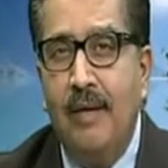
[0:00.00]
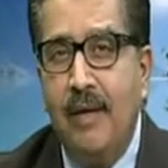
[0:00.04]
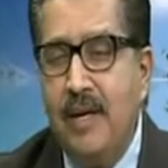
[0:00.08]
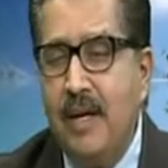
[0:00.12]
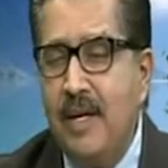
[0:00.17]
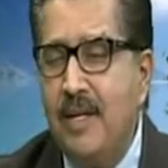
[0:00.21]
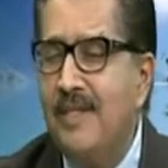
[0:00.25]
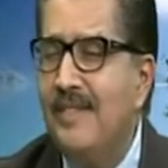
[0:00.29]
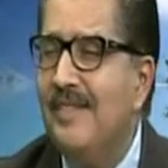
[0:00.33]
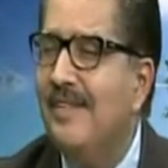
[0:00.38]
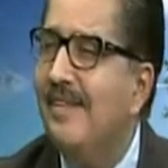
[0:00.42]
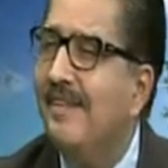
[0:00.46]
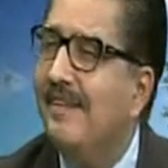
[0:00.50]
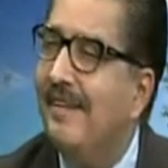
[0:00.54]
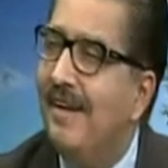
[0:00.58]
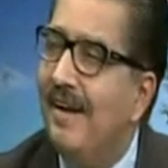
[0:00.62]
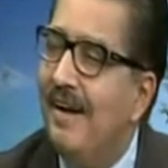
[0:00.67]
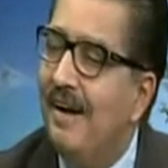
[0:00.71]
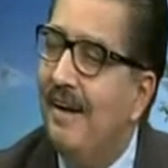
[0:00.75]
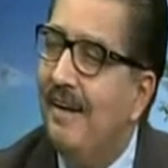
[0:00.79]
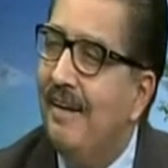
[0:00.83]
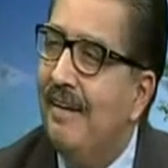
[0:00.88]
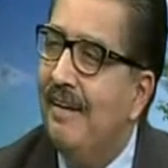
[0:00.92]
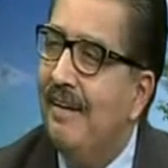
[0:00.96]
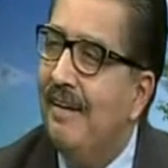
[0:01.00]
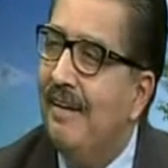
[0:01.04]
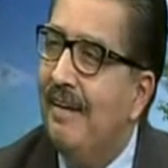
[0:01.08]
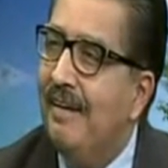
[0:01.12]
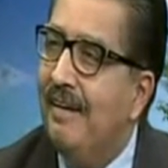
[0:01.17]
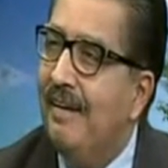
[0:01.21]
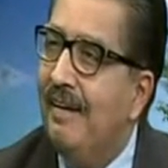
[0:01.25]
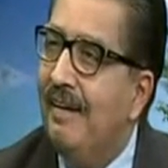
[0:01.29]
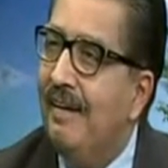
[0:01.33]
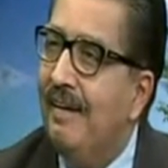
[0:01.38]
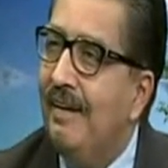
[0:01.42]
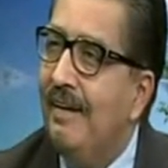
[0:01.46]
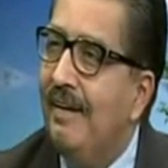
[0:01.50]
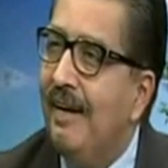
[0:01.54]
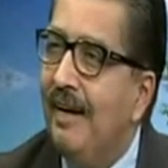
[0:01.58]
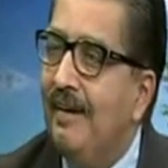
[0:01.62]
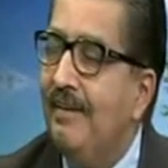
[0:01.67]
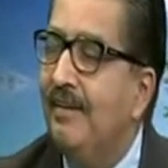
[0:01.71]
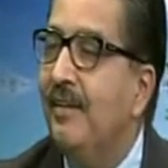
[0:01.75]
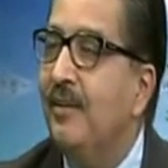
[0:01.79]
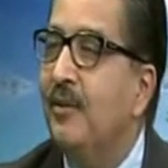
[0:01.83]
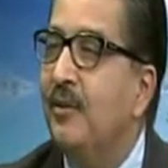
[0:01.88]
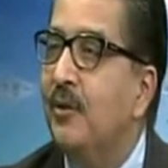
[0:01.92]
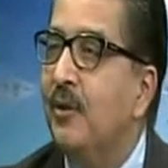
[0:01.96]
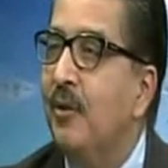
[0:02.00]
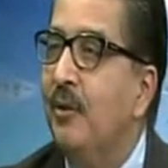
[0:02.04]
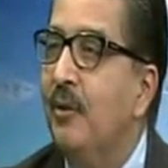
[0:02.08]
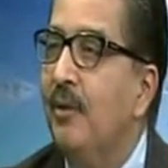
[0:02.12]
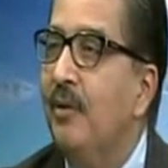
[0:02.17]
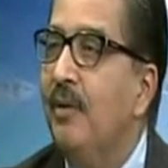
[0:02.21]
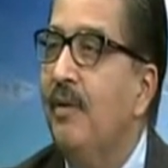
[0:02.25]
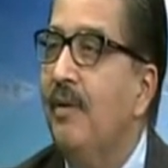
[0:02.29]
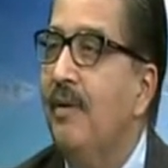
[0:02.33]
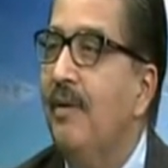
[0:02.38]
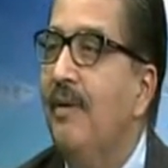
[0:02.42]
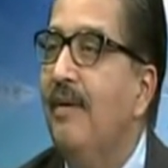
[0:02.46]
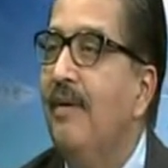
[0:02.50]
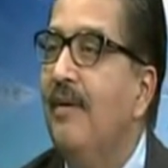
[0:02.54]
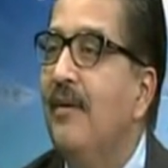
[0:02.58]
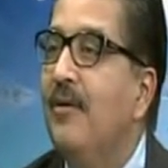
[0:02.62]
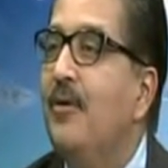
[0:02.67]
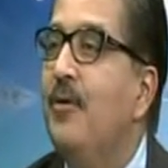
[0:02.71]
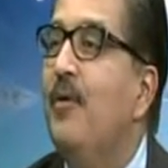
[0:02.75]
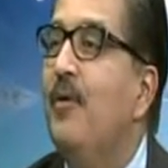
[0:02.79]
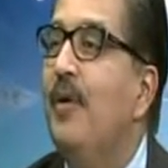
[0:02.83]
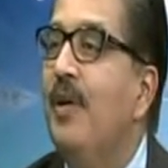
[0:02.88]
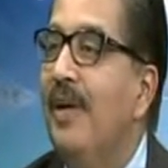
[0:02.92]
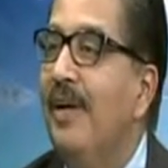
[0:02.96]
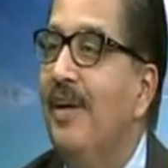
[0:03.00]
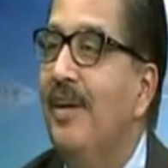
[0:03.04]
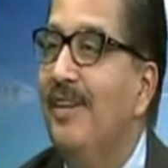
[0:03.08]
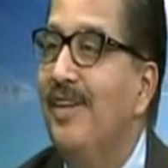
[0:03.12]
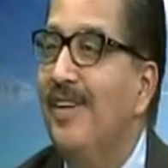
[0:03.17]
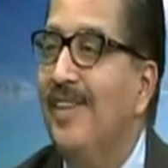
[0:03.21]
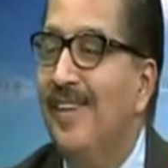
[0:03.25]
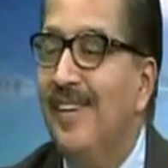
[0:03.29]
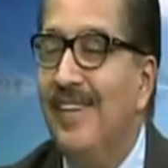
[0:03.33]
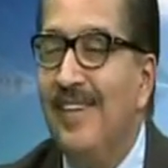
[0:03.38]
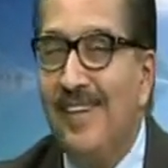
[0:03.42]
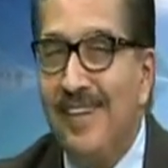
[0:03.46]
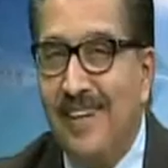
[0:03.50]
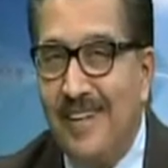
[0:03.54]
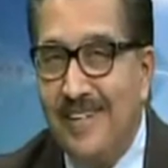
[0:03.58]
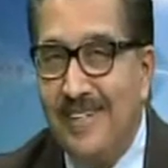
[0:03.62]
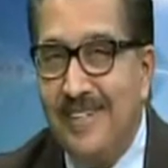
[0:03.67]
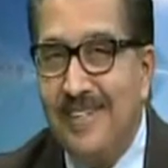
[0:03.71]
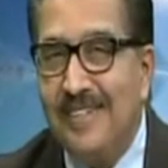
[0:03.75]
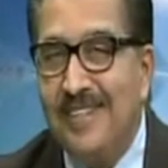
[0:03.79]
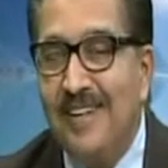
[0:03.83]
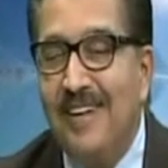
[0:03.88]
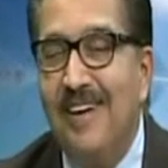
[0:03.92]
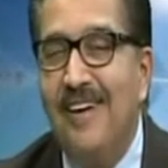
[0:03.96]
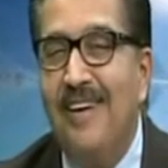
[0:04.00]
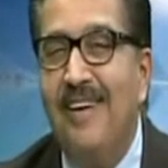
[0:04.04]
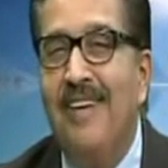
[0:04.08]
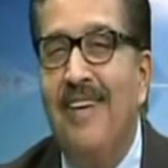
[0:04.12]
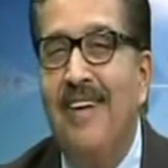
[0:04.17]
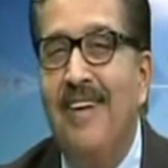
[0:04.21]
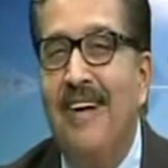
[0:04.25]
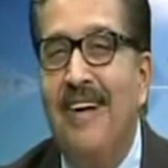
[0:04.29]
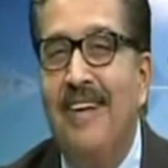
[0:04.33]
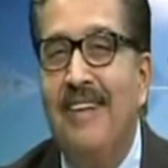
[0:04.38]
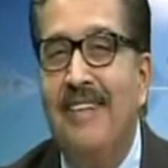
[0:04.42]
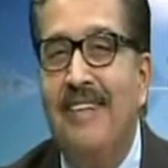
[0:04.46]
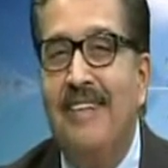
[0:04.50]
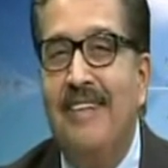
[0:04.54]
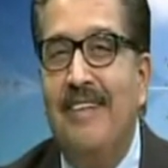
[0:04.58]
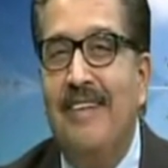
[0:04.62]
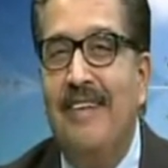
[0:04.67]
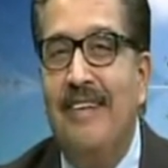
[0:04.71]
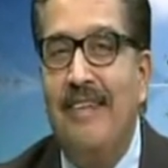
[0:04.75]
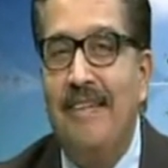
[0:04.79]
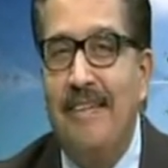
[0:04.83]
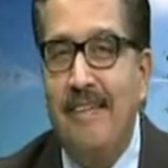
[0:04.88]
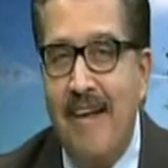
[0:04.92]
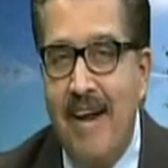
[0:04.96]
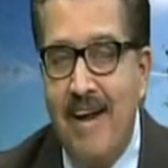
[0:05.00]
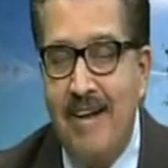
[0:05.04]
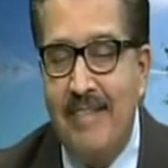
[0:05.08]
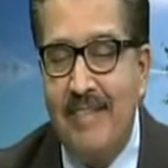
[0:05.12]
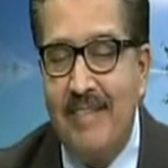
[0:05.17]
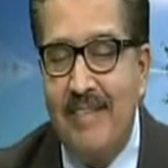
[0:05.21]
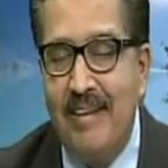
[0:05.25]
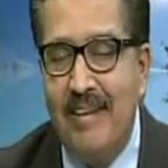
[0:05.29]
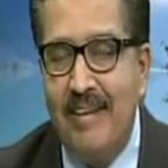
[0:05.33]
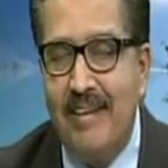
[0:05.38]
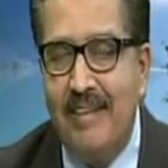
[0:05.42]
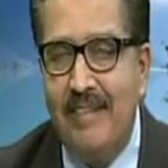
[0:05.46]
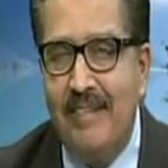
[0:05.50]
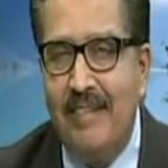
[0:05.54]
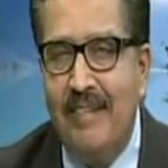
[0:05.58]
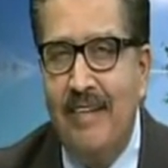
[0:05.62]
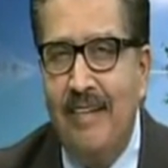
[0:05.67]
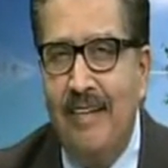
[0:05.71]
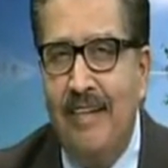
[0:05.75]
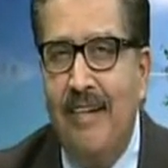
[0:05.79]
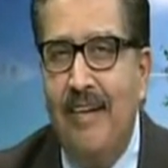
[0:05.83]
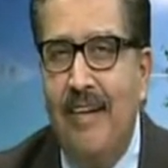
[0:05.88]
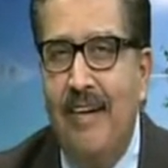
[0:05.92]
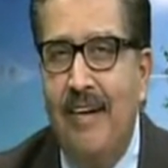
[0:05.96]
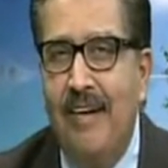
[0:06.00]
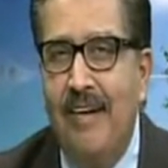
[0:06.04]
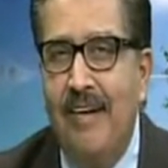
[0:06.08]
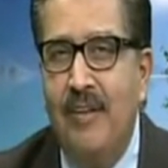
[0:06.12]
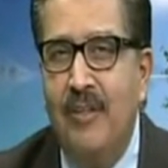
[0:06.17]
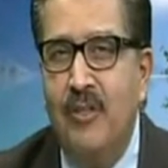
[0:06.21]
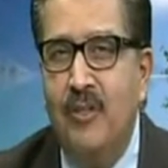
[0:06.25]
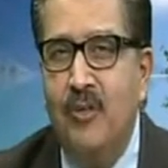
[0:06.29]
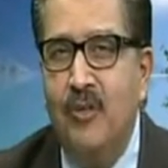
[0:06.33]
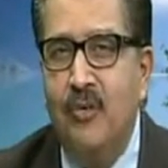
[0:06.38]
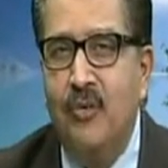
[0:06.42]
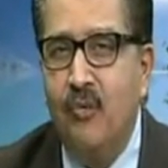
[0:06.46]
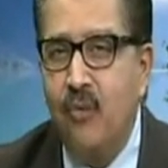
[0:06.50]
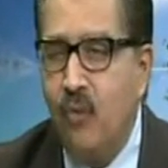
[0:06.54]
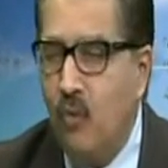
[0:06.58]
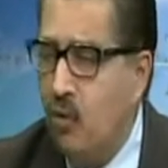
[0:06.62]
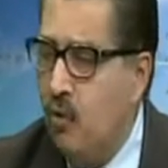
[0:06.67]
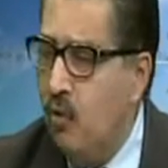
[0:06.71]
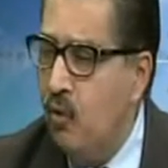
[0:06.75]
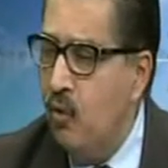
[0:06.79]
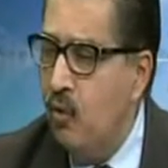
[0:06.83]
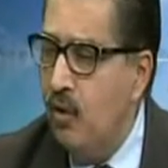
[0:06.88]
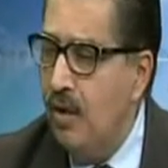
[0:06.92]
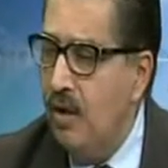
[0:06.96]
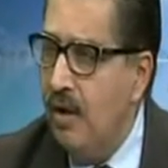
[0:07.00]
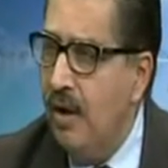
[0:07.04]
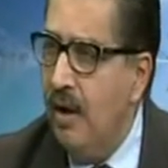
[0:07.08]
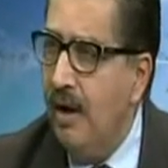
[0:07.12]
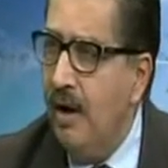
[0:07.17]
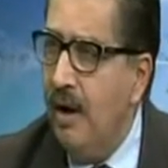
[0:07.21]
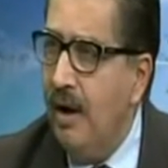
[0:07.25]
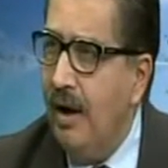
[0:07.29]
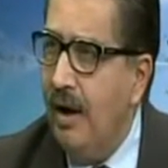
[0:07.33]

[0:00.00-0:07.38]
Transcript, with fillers: each state has its own unique culture, absolutely, its dresses, yeah, its food.